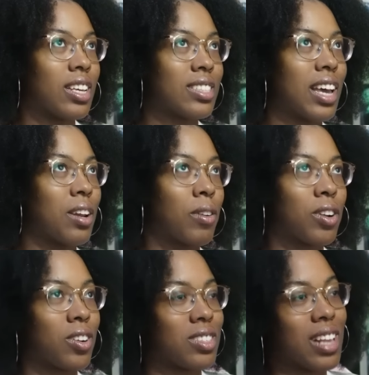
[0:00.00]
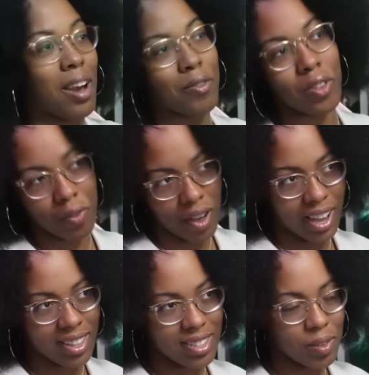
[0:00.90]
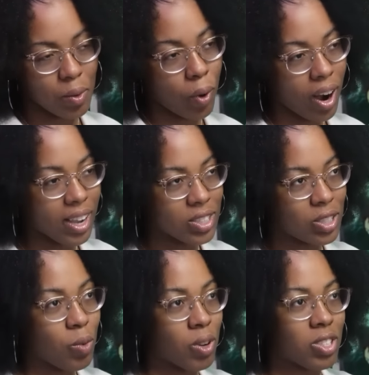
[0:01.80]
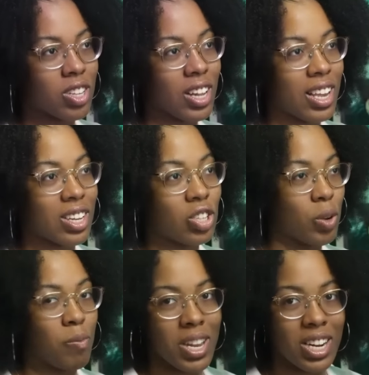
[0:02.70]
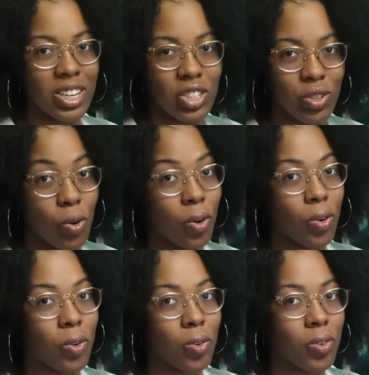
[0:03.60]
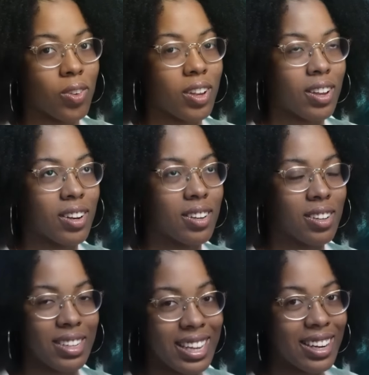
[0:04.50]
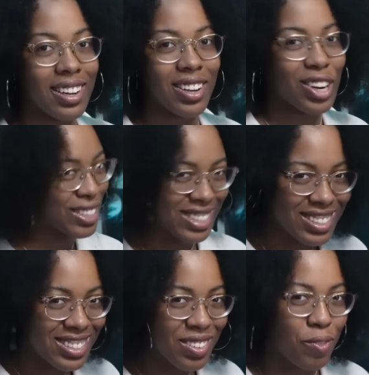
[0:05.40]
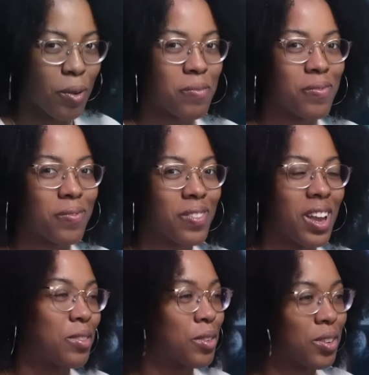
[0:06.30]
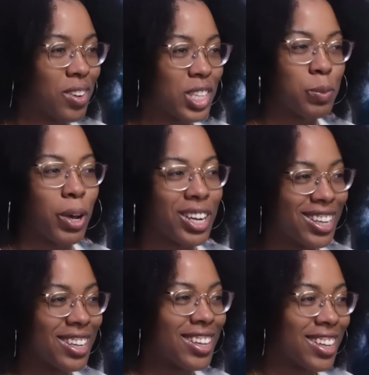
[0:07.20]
is getting rid of curses after the fact whereas she wants to like diminish or delete curses from ever spawning